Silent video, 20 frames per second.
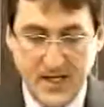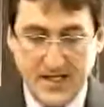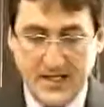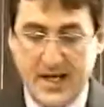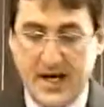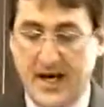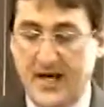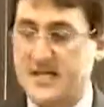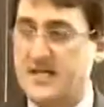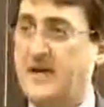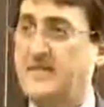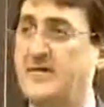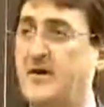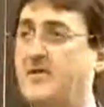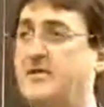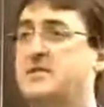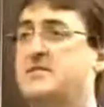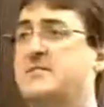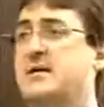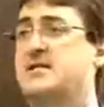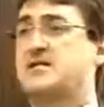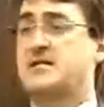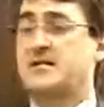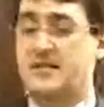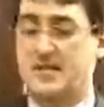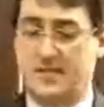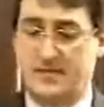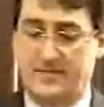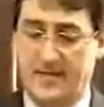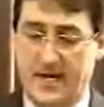Now, as I've always mentioned
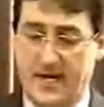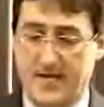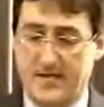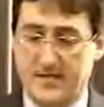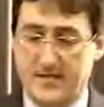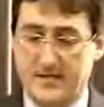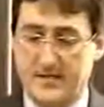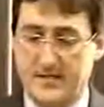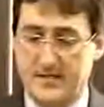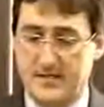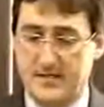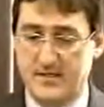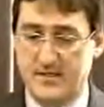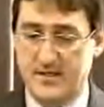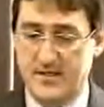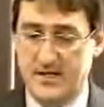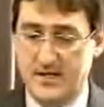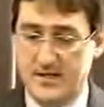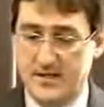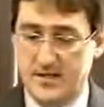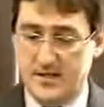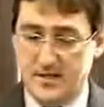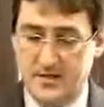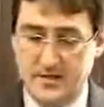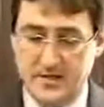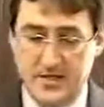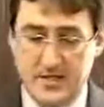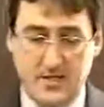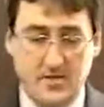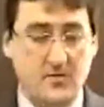in the past, there's
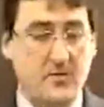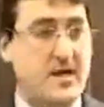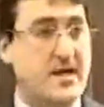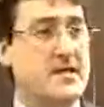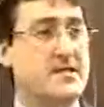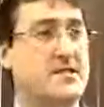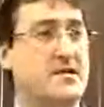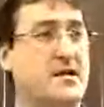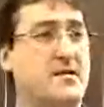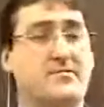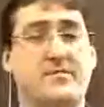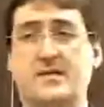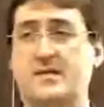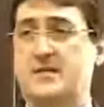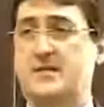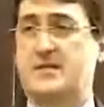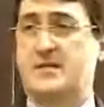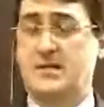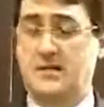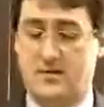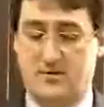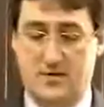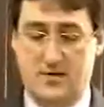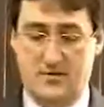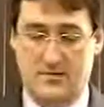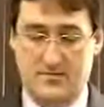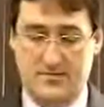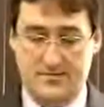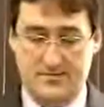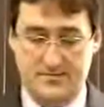only two ways that our business can grow.
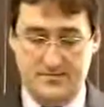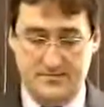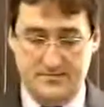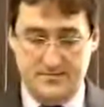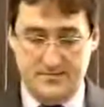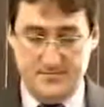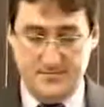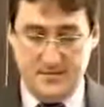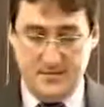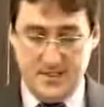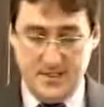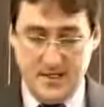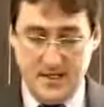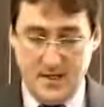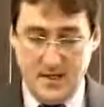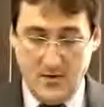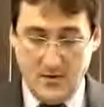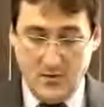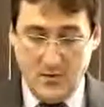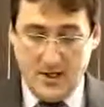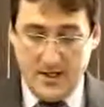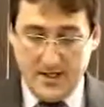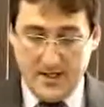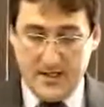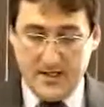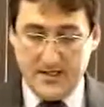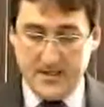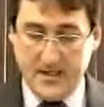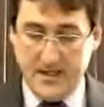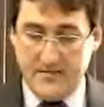One
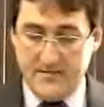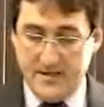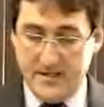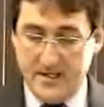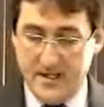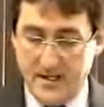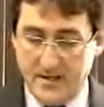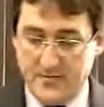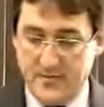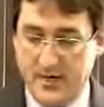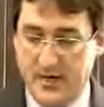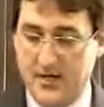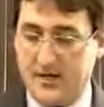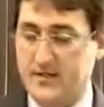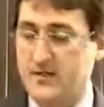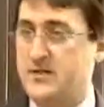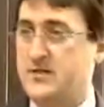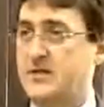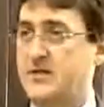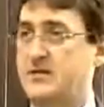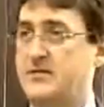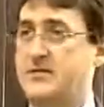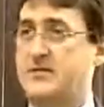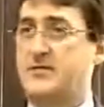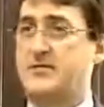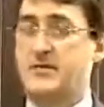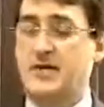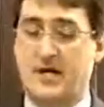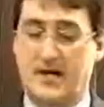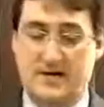is, if you need a product or service
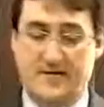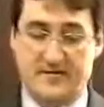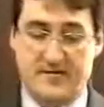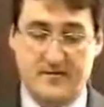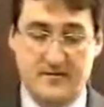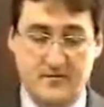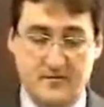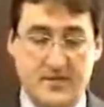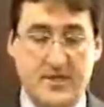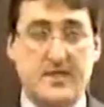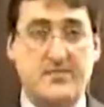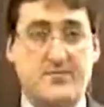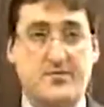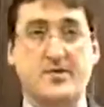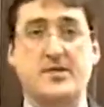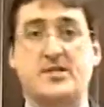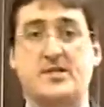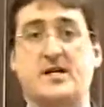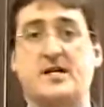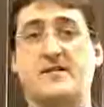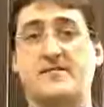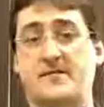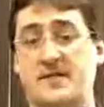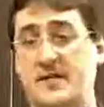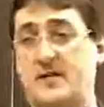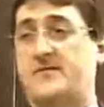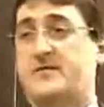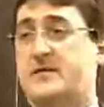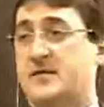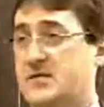that we offer, we'd appreciate it if you
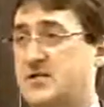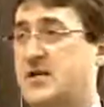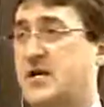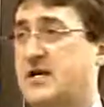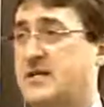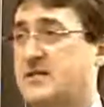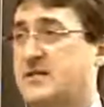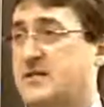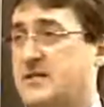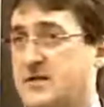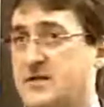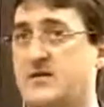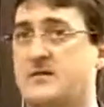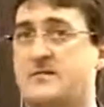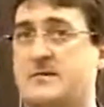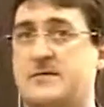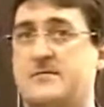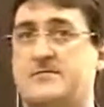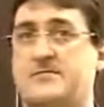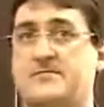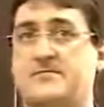give us a chance to serve you.